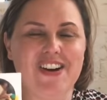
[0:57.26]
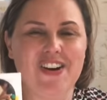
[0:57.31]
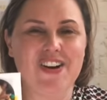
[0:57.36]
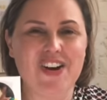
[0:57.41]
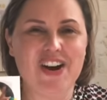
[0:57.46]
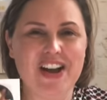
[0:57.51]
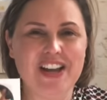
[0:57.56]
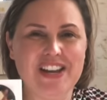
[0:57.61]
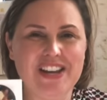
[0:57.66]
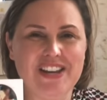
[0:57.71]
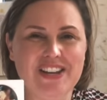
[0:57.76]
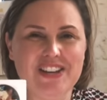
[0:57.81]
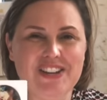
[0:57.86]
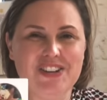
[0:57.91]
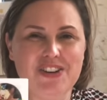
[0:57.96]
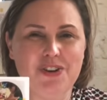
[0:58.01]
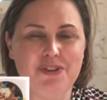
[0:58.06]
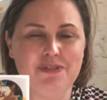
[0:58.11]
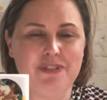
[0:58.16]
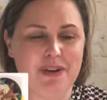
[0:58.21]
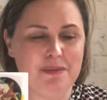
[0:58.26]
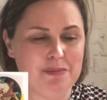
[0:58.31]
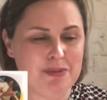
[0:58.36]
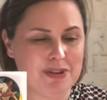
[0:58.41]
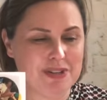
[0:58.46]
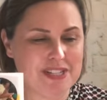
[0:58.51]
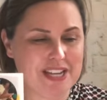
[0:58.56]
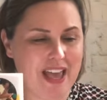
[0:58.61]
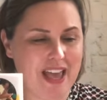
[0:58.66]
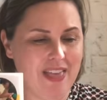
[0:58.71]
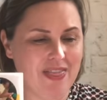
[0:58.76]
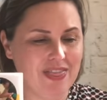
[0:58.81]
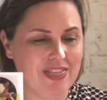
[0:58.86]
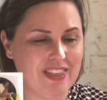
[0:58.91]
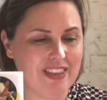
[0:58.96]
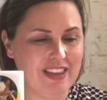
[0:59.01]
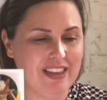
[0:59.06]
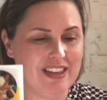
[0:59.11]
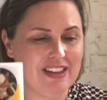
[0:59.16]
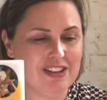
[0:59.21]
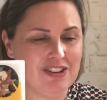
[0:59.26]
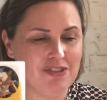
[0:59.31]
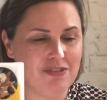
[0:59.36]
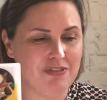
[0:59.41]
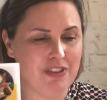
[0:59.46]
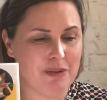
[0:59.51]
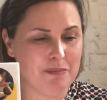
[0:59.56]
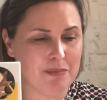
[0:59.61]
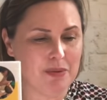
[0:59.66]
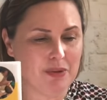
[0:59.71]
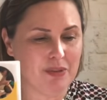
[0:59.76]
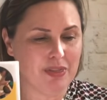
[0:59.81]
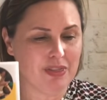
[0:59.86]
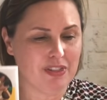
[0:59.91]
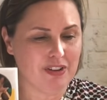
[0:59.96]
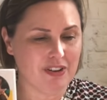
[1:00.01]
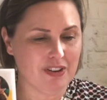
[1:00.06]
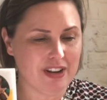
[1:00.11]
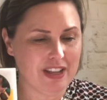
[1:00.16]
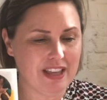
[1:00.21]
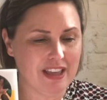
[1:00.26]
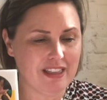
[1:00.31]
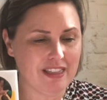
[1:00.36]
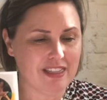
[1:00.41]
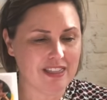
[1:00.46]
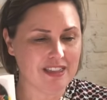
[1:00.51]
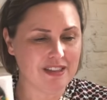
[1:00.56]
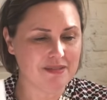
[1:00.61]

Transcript: on November 10th and November 30th.